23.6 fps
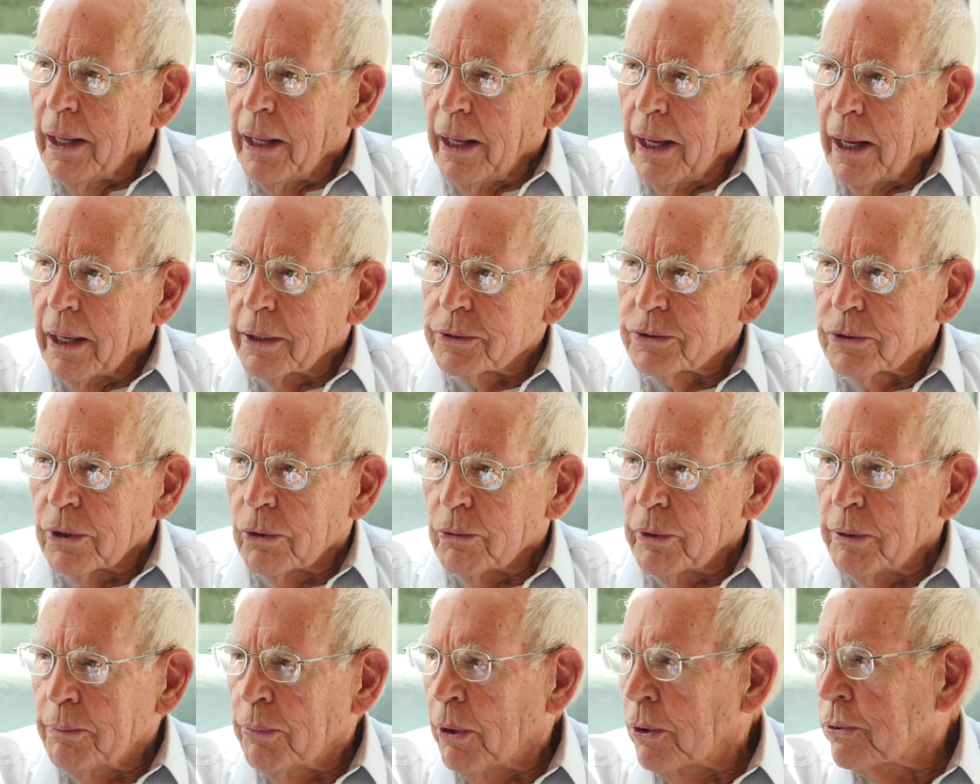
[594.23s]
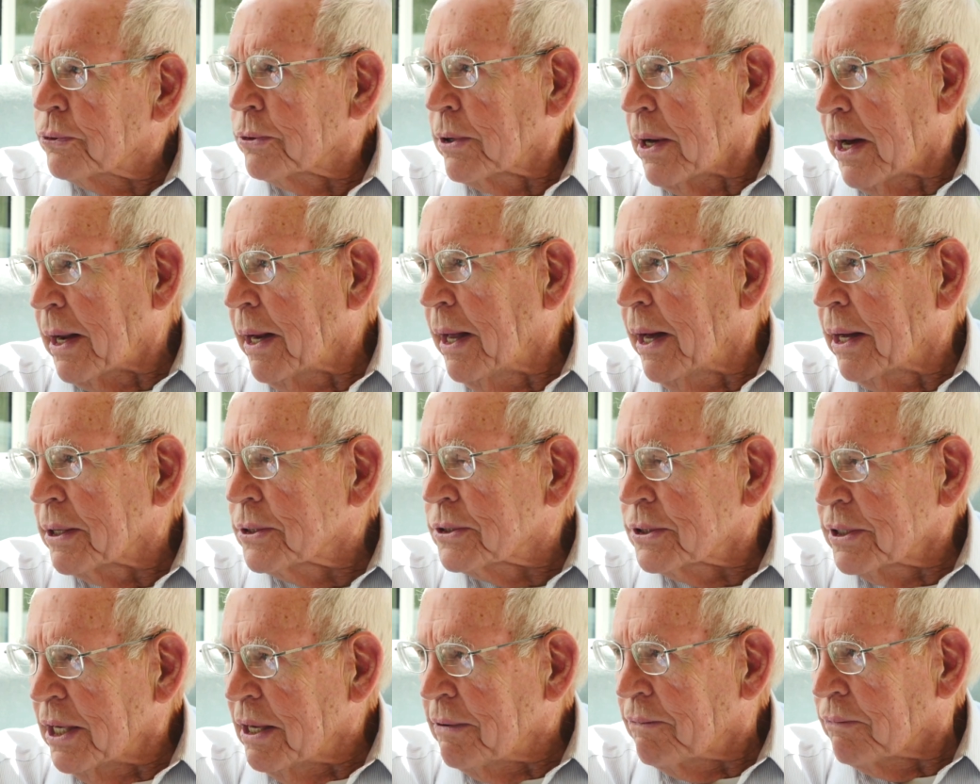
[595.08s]
And so we both got out
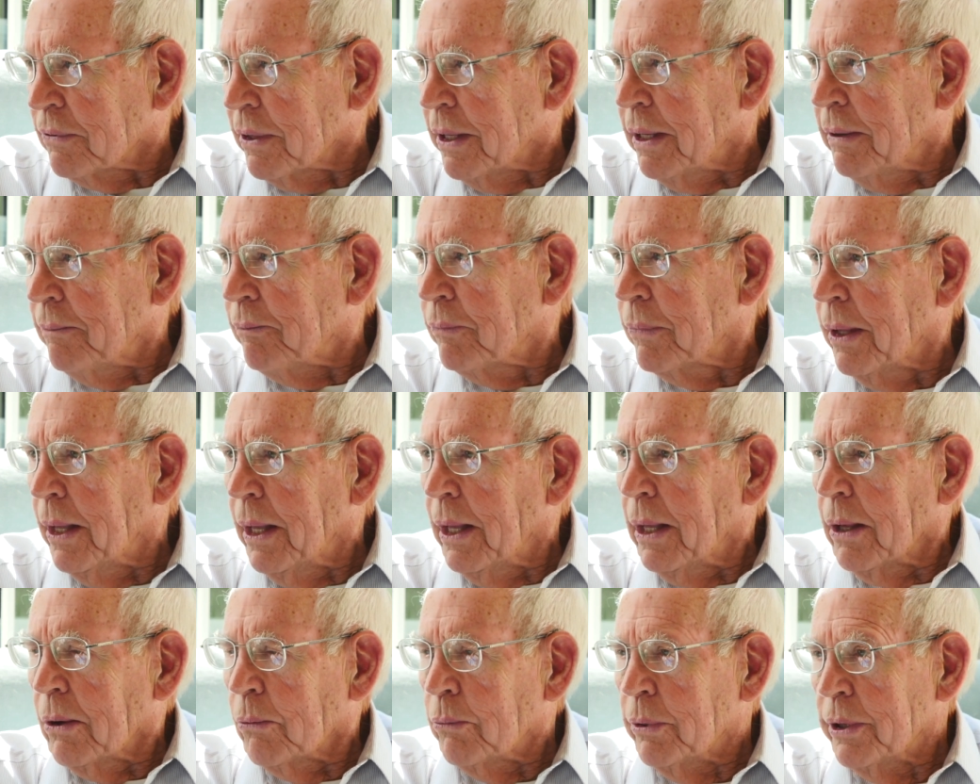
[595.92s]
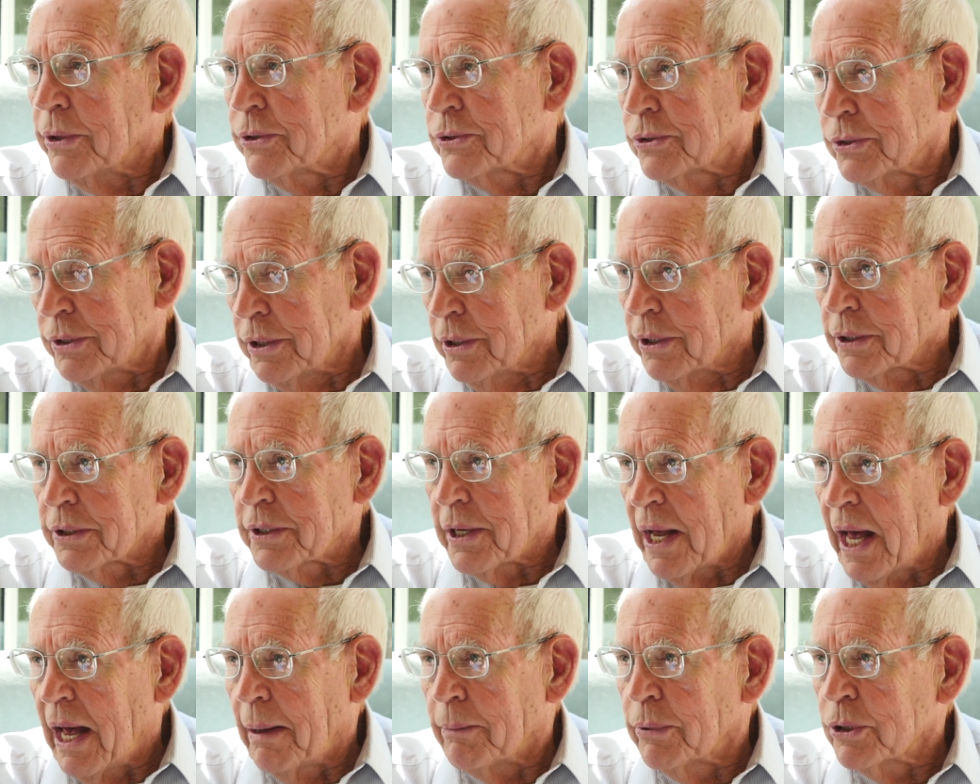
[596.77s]
safely with still
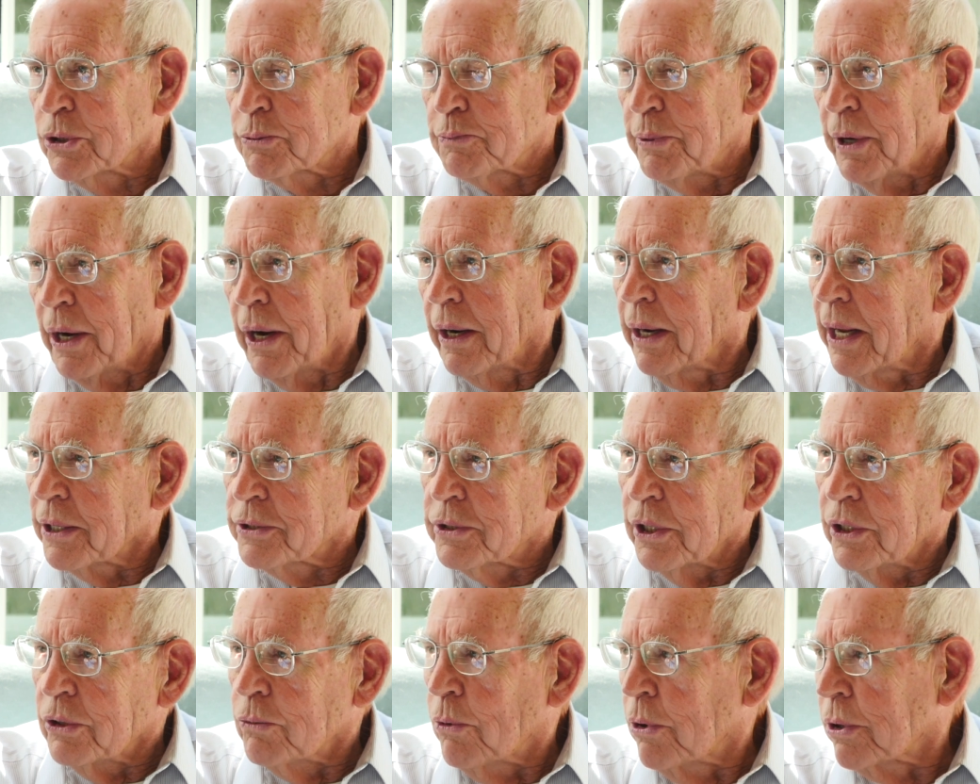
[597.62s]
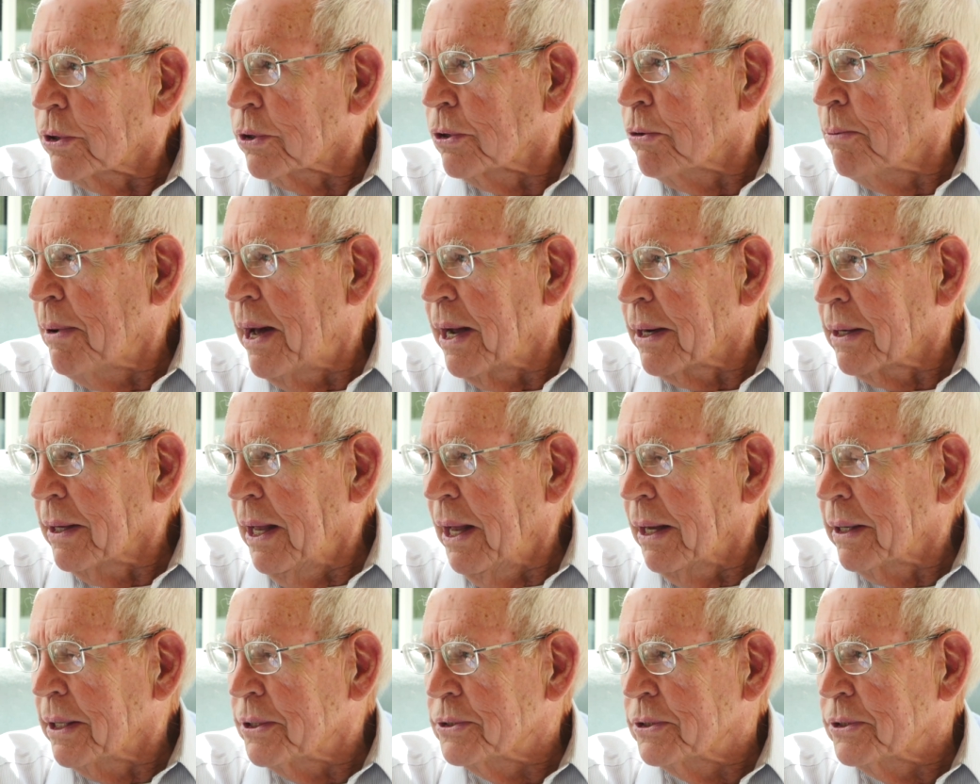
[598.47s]
time to spare. And I said, you want to go back down?